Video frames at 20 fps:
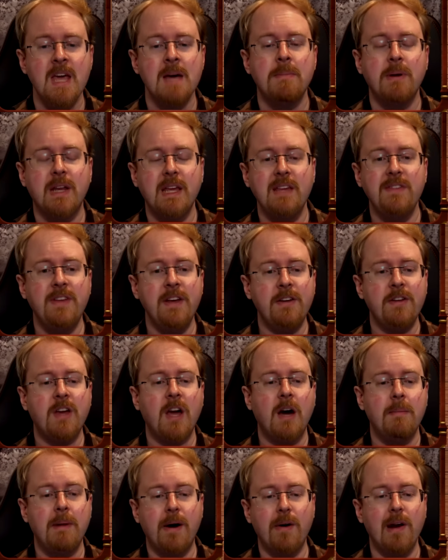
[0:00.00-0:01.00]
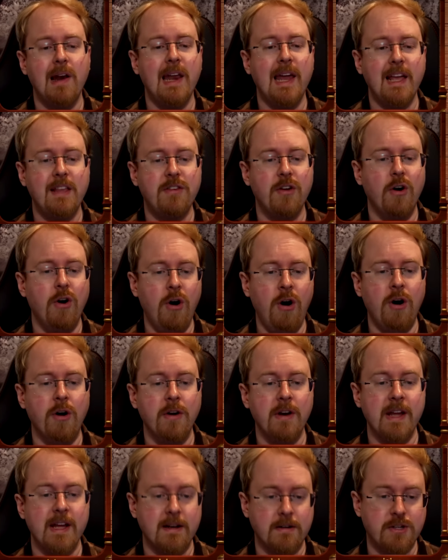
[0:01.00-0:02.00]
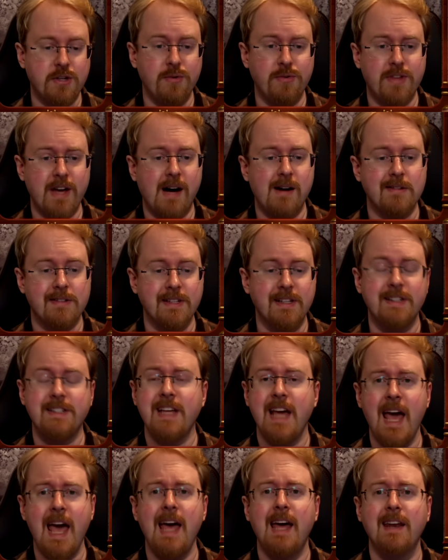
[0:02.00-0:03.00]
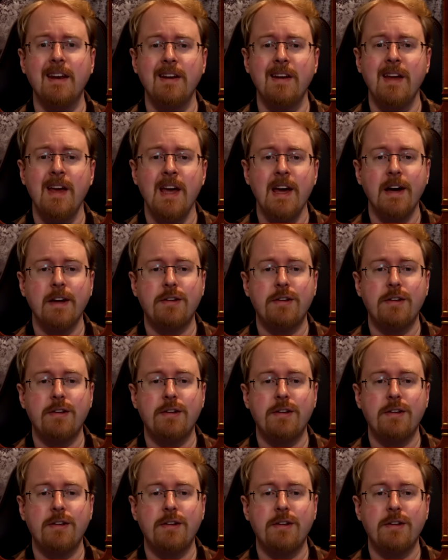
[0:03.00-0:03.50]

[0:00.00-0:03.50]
But he did come out later on in 2010